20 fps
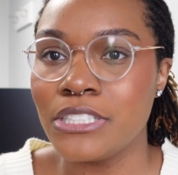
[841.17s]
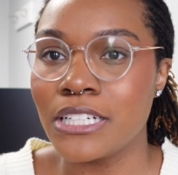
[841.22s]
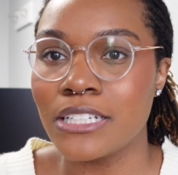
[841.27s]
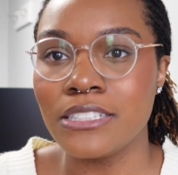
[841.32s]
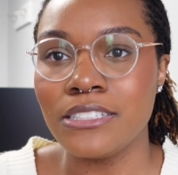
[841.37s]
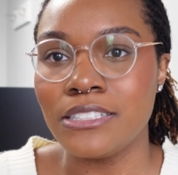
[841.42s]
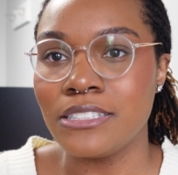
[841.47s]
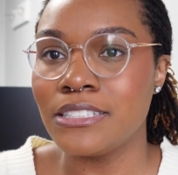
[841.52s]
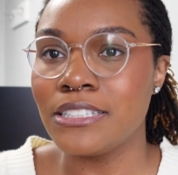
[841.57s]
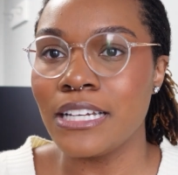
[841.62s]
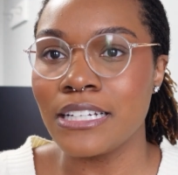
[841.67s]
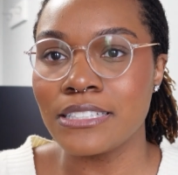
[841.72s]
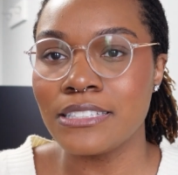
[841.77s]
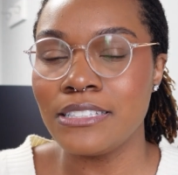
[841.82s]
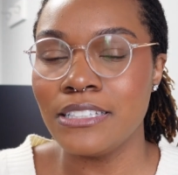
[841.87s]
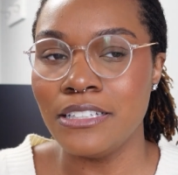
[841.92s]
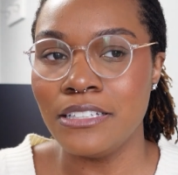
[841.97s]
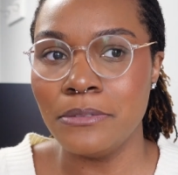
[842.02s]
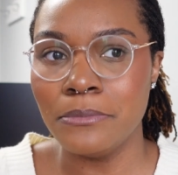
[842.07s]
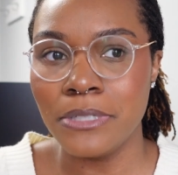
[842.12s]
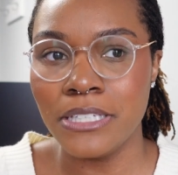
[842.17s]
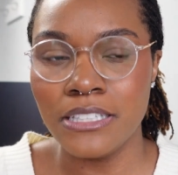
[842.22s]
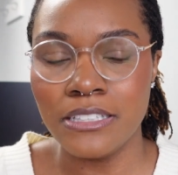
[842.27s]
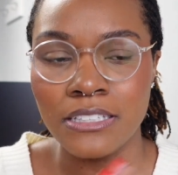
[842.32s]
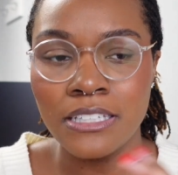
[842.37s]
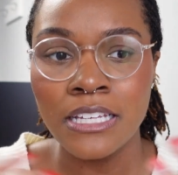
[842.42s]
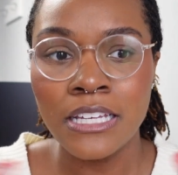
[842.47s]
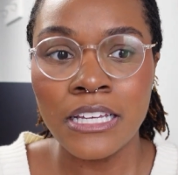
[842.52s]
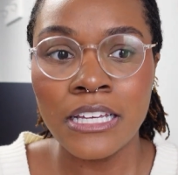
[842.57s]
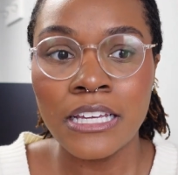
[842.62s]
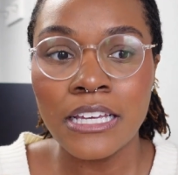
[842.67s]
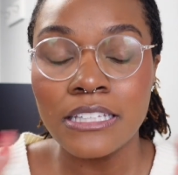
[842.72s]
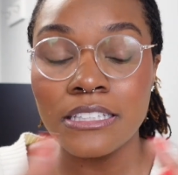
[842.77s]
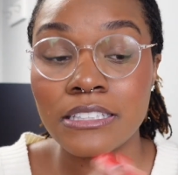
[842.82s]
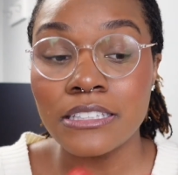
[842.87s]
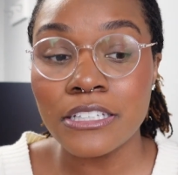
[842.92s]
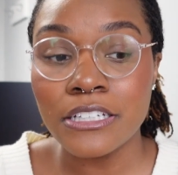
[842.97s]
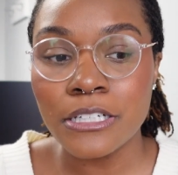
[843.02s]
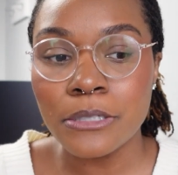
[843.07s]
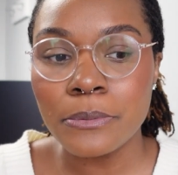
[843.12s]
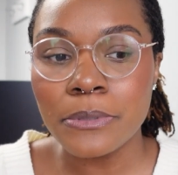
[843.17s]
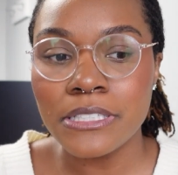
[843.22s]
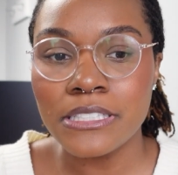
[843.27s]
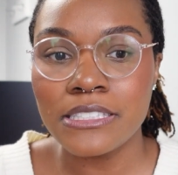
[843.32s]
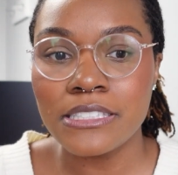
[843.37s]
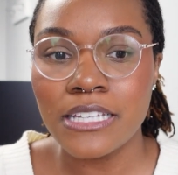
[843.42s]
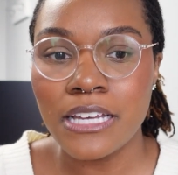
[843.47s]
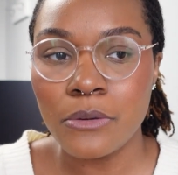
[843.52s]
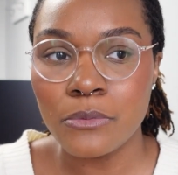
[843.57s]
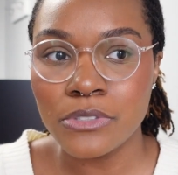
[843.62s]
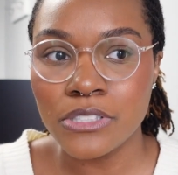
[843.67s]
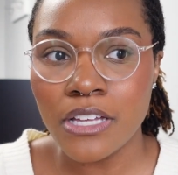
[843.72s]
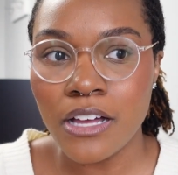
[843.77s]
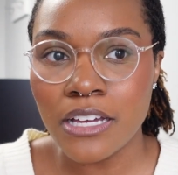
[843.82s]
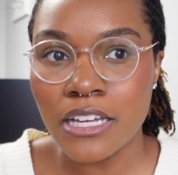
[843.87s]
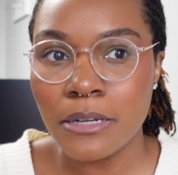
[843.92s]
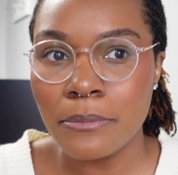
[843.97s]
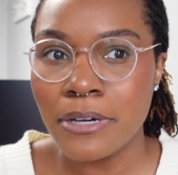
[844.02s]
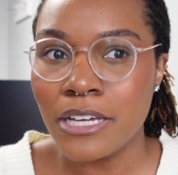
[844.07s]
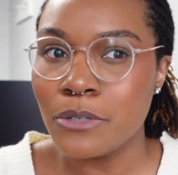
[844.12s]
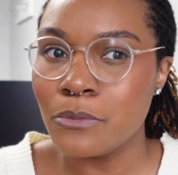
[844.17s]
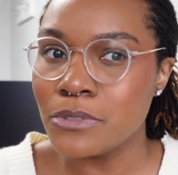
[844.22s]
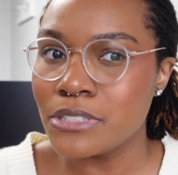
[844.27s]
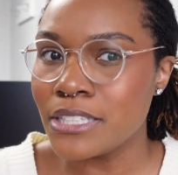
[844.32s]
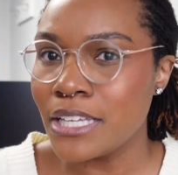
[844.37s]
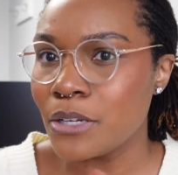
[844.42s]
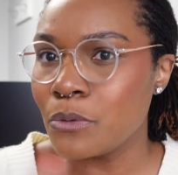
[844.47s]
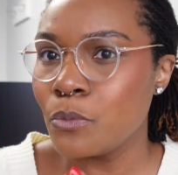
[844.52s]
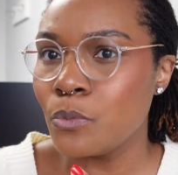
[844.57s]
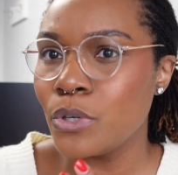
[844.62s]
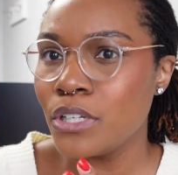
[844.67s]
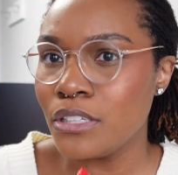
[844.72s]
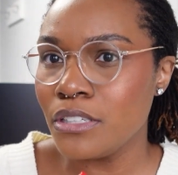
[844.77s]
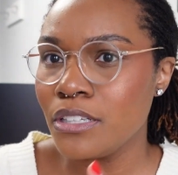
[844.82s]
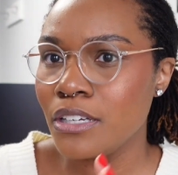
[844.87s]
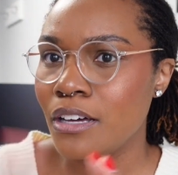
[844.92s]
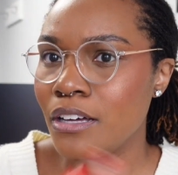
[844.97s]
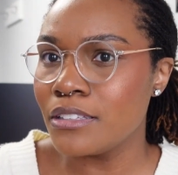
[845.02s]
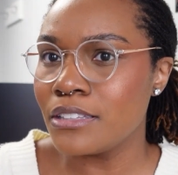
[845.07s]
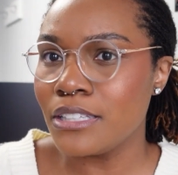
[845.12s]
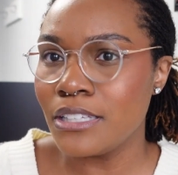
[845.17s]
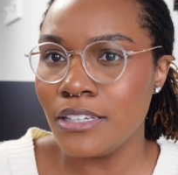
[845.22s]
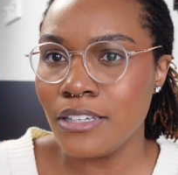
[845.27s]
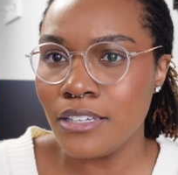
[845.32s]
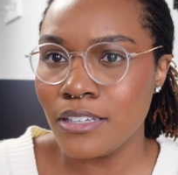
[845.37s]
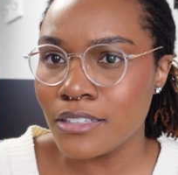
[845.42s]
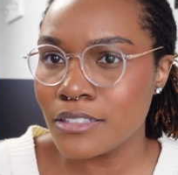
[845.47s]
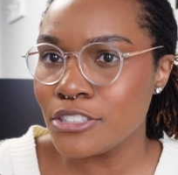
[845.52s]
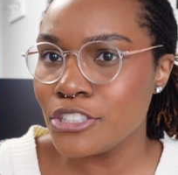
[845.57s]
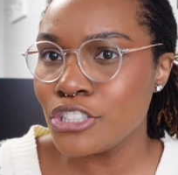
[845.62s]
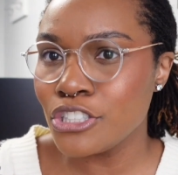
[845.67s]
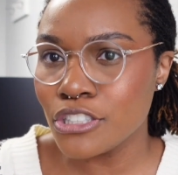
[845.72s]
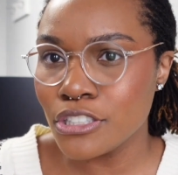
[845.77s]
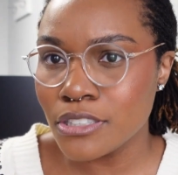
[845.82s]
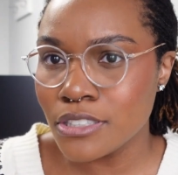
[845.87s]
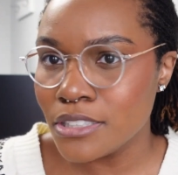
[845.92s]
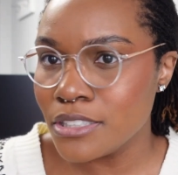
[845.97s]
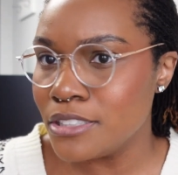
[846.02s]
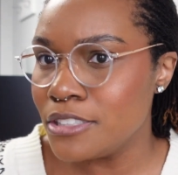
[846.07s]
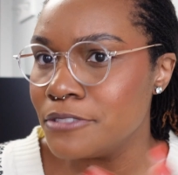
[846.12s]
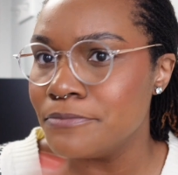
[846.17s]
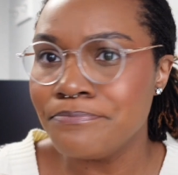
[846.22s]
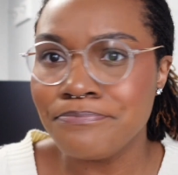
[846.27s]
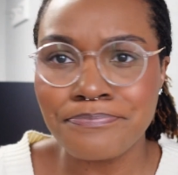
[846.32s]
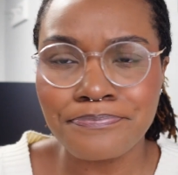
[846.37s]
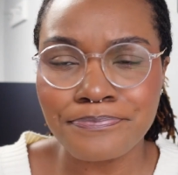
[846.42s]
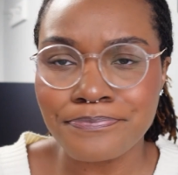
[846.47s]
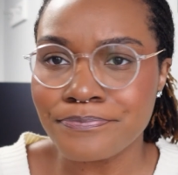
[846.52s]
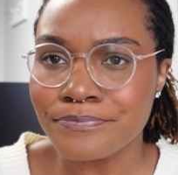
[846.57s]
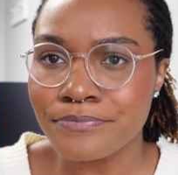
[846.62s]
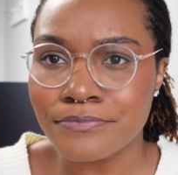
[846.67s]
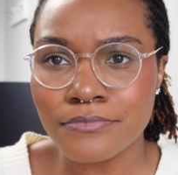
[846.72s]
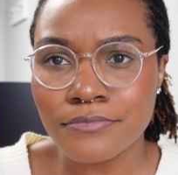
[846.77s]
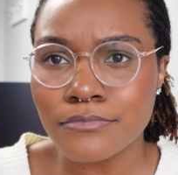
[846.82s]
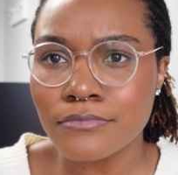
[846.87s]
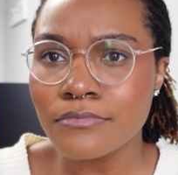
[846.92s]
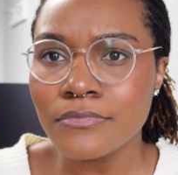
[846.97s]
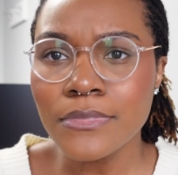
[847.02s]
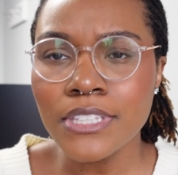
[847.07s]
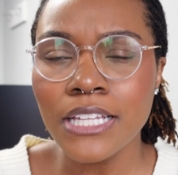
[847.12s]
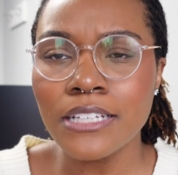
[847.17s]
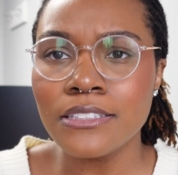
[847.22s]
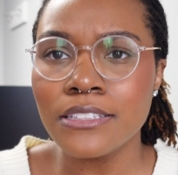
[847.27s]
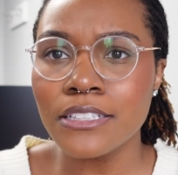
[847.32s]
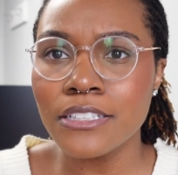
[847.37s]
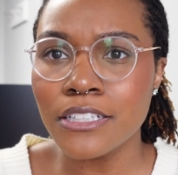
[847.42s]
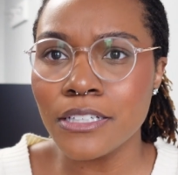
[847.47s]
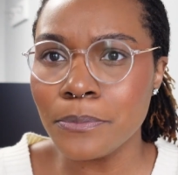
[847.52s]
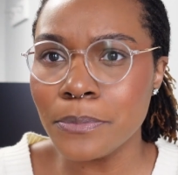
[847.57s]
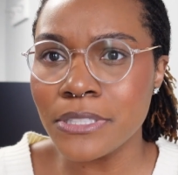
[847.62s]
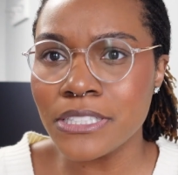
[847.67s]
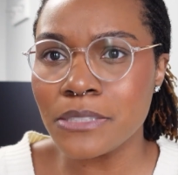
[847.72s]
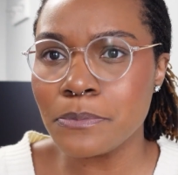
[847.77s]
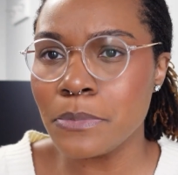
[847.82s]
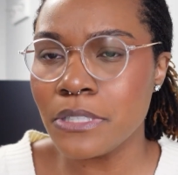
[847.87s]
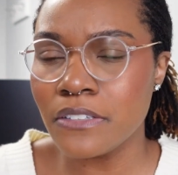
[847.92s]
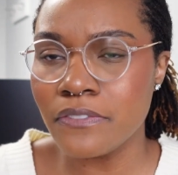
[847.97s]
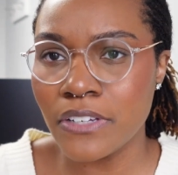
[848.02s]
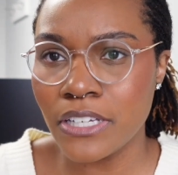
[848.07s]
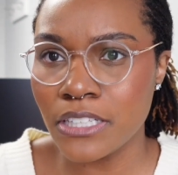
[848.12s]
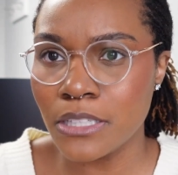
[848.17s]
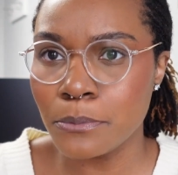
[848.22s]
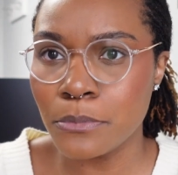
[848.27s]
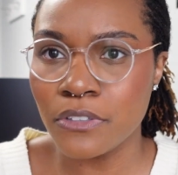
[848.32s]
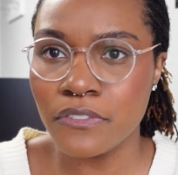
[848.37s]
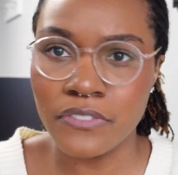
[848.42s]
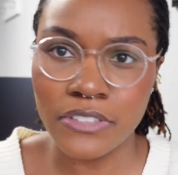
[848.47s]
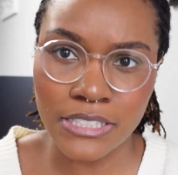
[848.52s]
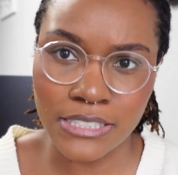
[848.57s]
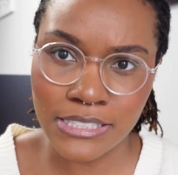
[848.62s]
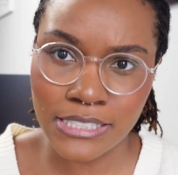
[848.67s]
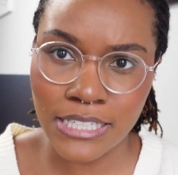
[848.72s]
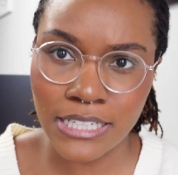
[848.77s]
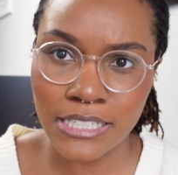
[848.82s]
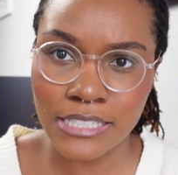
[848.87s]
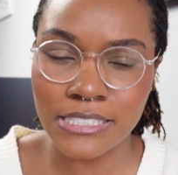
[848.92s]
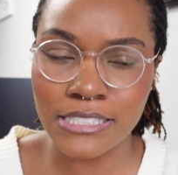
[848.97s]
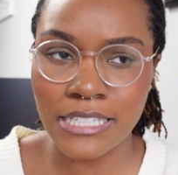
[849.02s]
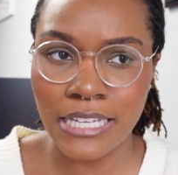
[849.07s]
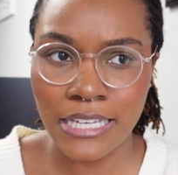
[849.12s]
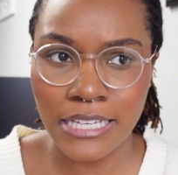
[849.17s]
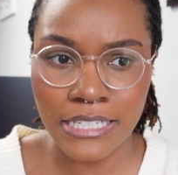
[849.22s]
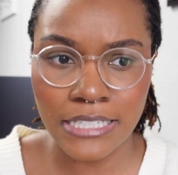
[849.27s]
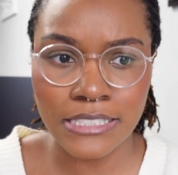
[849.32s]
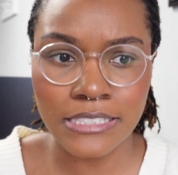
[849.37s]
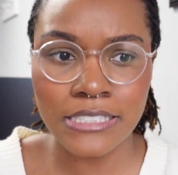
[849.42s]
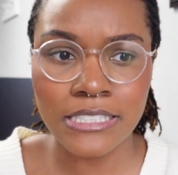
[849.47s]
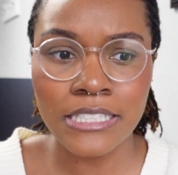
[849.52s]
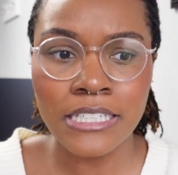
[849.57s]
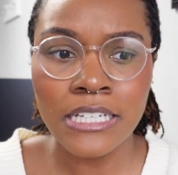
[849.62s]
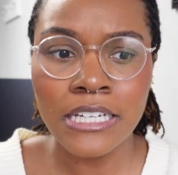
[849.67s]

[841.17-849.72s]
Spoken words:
I could just text them. And the therapist that was talking about it was like, what do y'all think? Should therapists be available via text? And